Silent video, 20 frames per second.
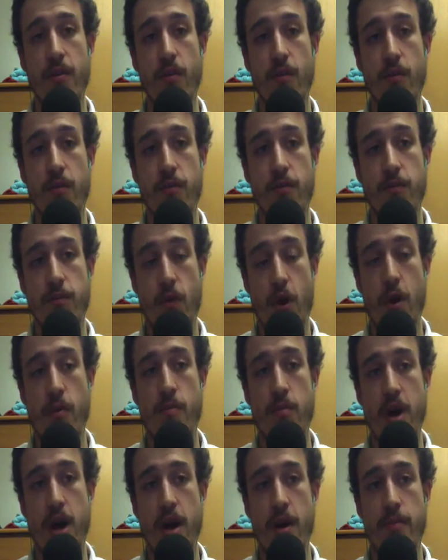
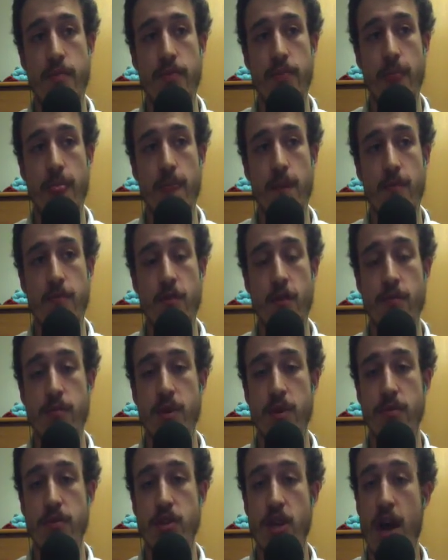from um, from
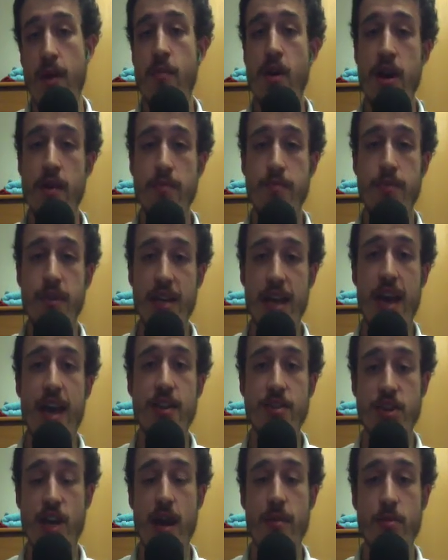the time I began
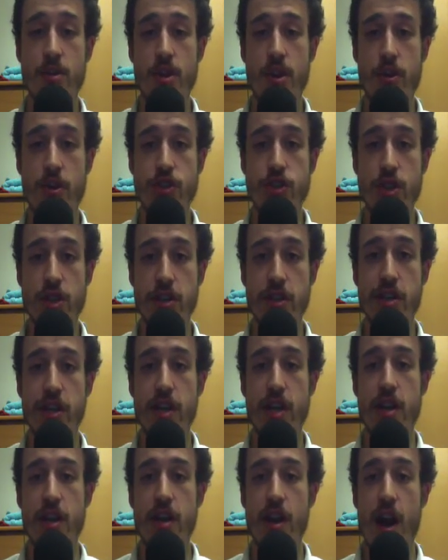type Clojure,
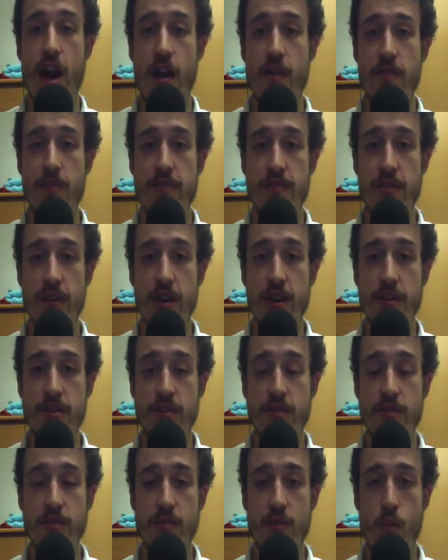I've uh,
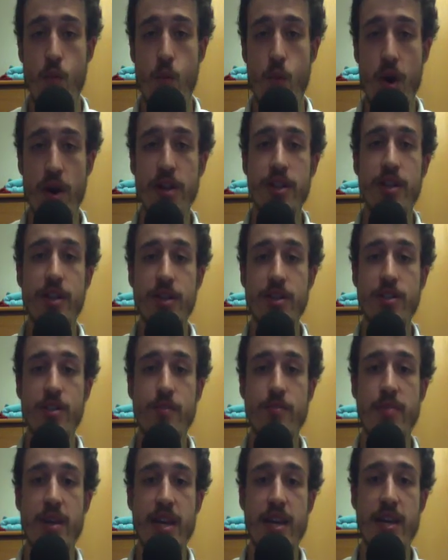wanted it to
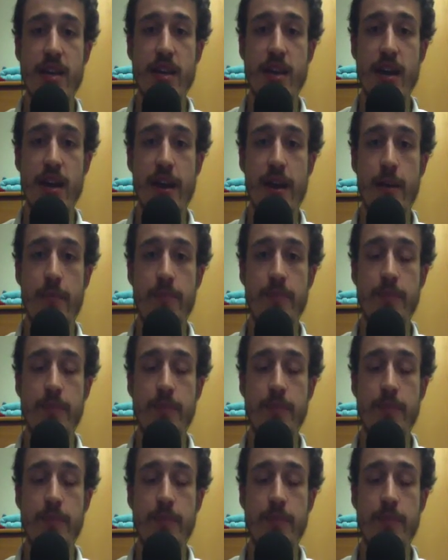be uh,